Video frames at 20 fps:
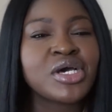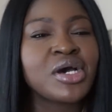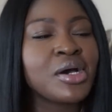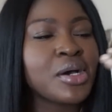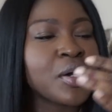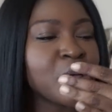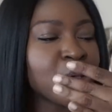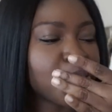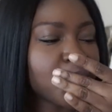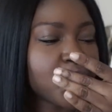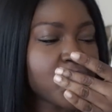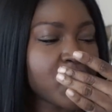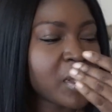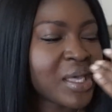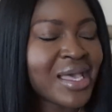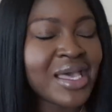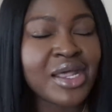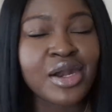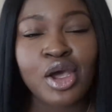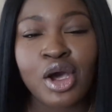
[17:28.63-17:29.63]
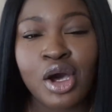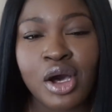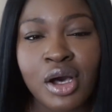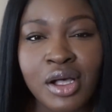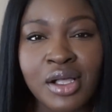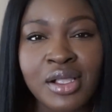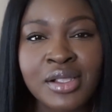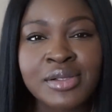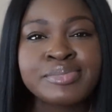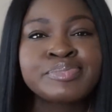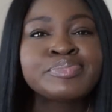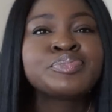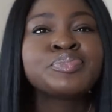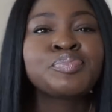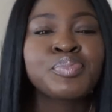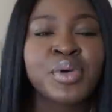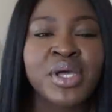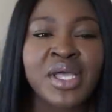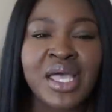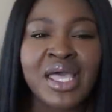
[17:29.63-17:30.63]
I had a call,
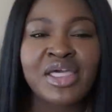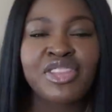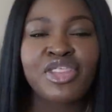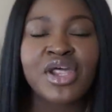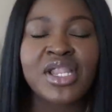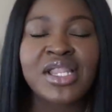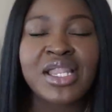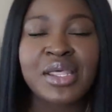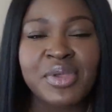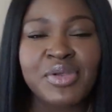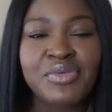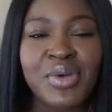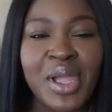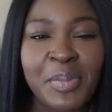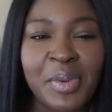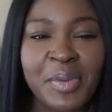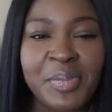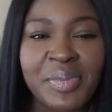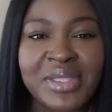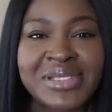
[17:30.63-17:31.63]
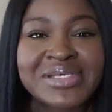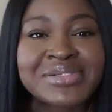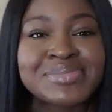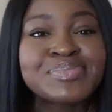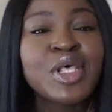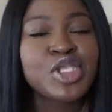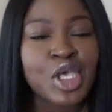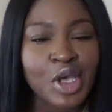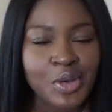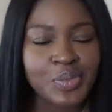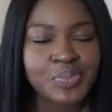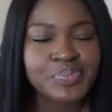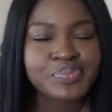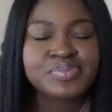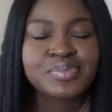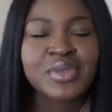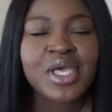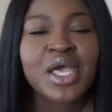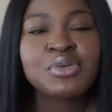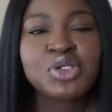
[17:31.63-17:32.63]
but I thought, let me wrap up. So
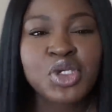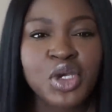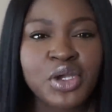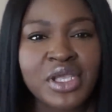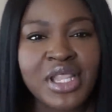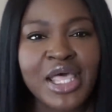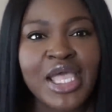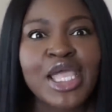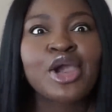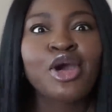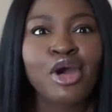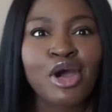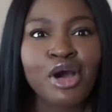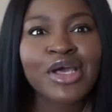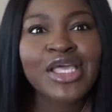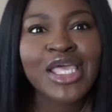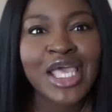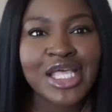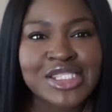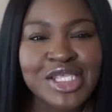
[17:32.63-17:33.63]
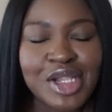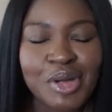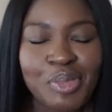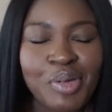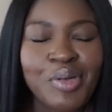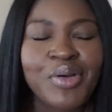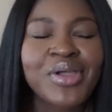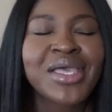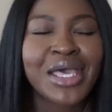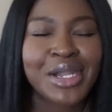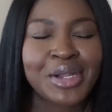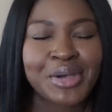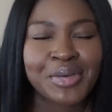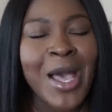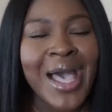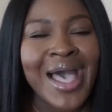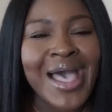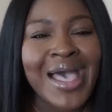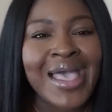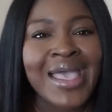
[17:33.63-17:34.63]
I'm sure you're like, girl, get to the point. I
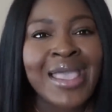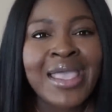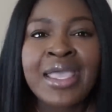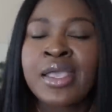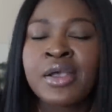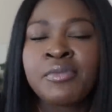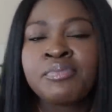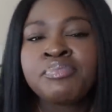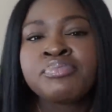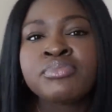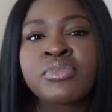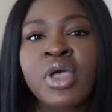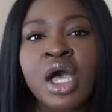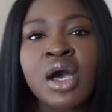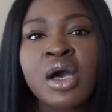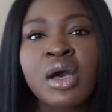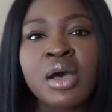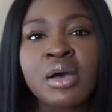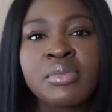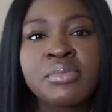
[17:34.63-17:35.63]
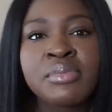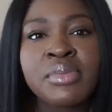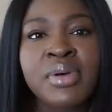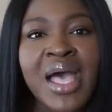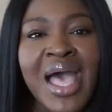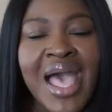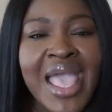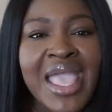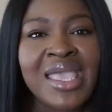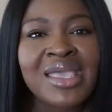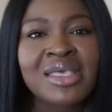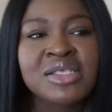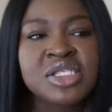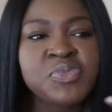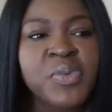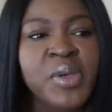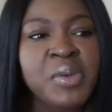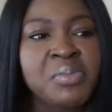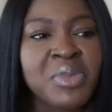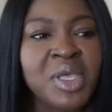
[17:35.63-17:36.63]
know. I
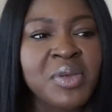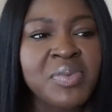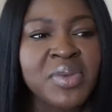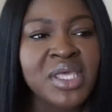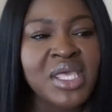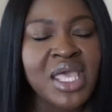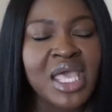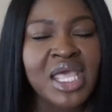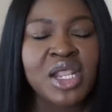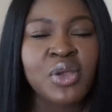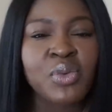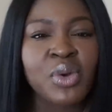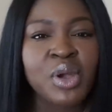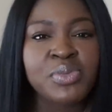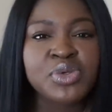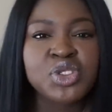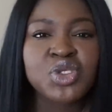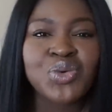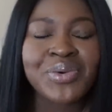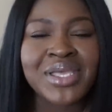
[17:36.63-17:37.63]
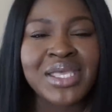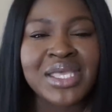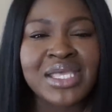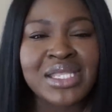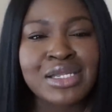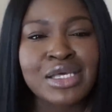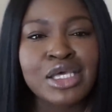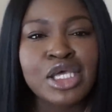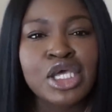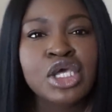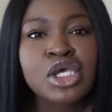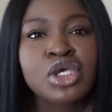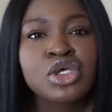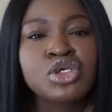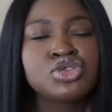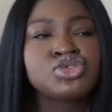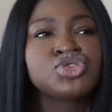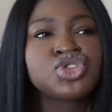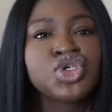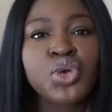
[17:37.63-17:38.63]
spent maybe anywhere between
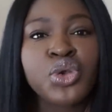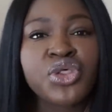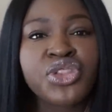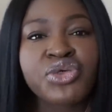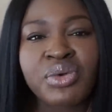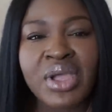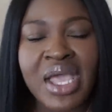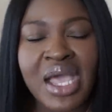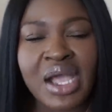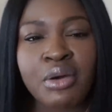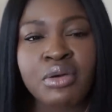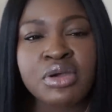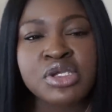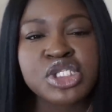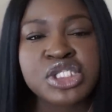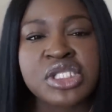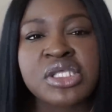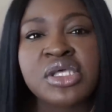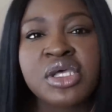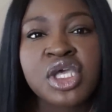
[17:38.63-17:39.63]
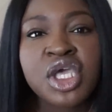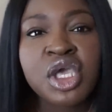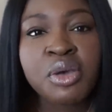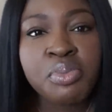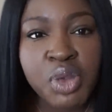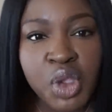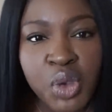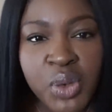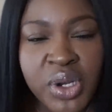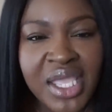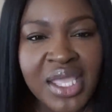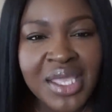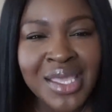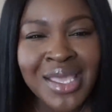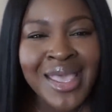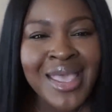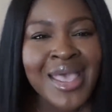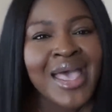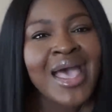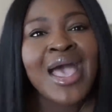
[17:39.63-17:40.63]
2 to 3 hours commuting.